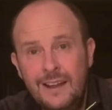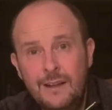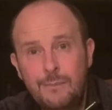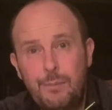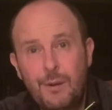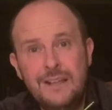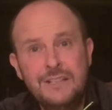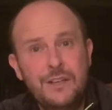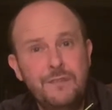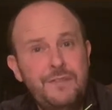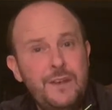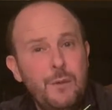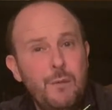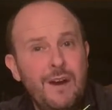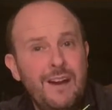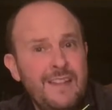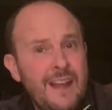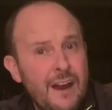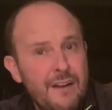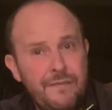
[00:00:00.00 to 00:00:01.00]
Boys, if you
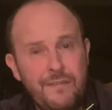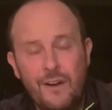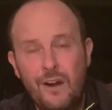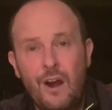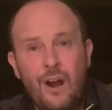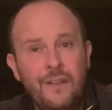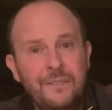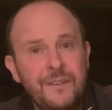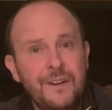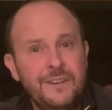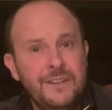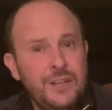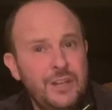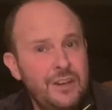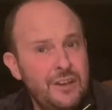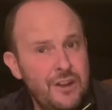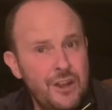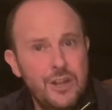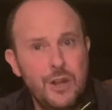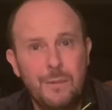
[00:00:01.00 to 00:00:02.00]
were there for a 100 and you
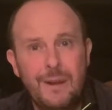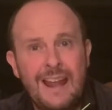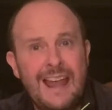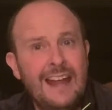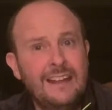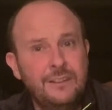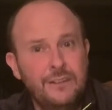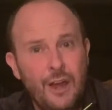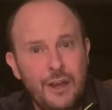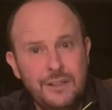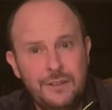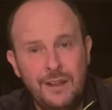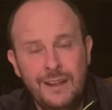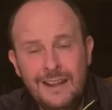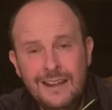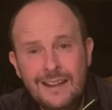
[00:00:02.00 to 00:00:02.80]
knew you were getting out,